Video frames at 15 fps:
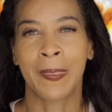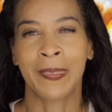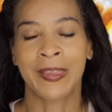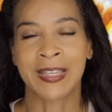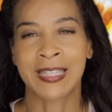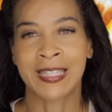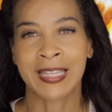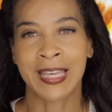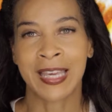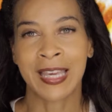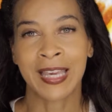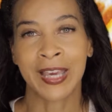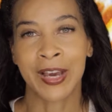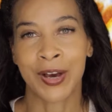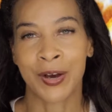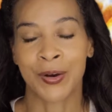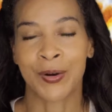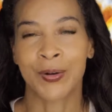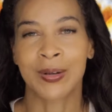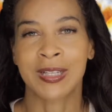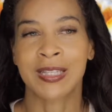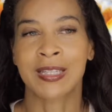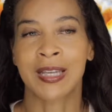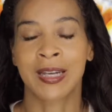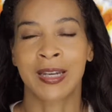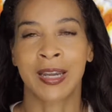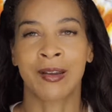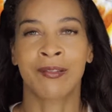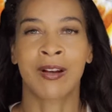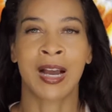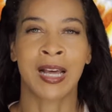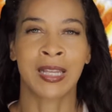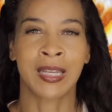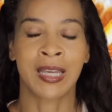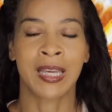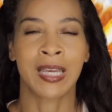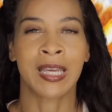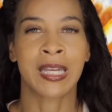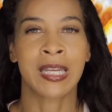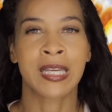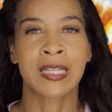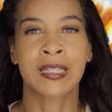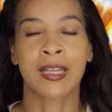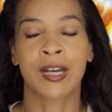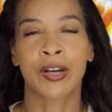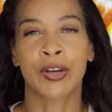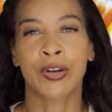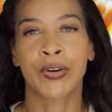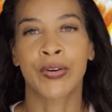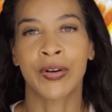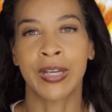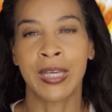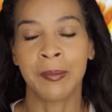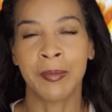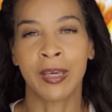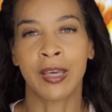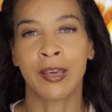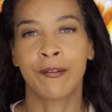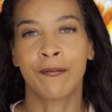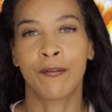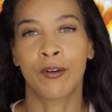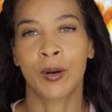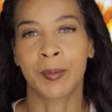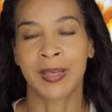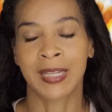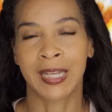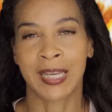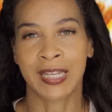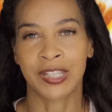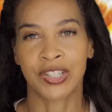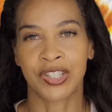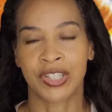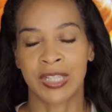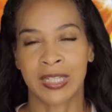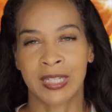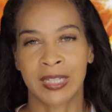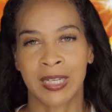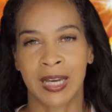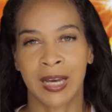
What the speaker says: The CEO, Sunday Riley, it is a creamy formulation.